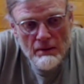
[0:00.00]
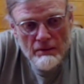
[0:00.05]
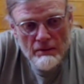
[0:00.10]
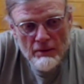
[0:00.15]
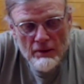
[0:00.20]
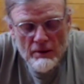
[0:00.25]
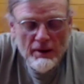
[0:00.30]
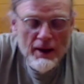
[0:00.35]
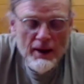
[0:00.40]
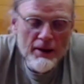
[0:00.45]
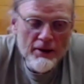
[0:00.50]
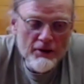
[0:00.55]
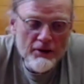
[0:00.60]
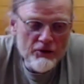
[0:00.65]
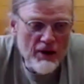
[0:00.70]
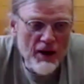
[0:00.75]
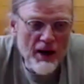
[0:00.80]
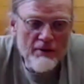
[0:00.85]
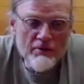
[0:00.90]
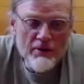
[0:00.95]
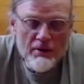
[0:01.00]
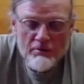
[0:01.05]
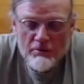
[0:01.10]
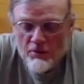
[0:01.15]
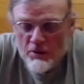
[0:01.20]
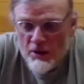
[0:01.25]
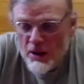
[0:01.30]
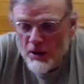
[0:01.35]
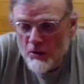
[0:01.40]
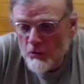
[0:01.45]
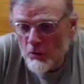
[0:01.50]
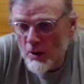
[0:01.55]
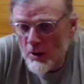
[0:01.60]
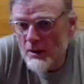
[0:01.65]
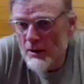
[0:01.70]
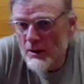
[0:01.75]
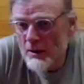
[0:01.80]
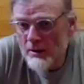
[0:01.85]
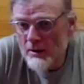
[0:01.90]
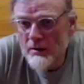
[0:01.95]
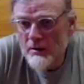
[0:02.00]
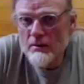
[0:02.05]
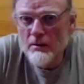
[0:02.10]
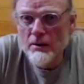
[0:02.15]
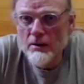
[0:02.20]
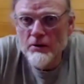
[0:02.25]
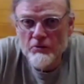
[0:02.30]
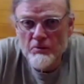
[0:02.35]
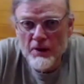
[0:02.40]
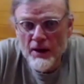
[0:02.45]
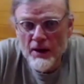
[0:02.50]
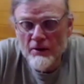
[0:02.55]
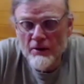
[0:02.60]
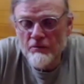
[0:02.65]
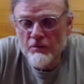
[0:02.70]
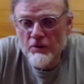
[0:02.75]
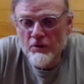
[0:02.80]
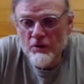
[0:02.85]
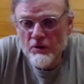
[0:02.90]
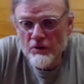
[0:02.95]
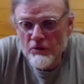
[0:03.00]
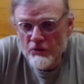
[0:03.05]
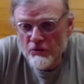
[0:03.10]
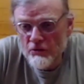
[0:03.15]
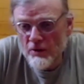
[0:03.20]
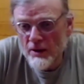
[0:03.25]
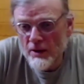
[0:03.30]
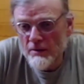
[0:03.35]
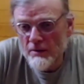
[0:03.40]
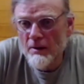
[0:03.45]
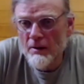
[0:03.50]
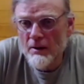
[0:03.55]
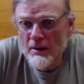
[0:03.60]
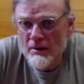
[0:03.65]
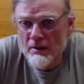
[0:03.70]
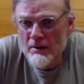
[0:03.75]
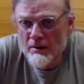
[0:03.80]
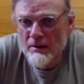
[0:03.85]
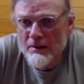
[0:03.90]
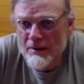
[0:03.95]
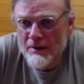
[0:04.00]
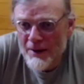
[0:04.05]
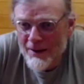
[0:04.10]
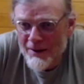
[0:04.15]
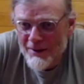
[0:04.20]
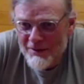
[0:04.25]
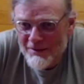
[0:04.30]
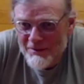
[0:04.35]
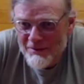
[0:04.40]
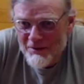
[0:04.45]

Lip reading: the latest I've ever done one here is May 1st. I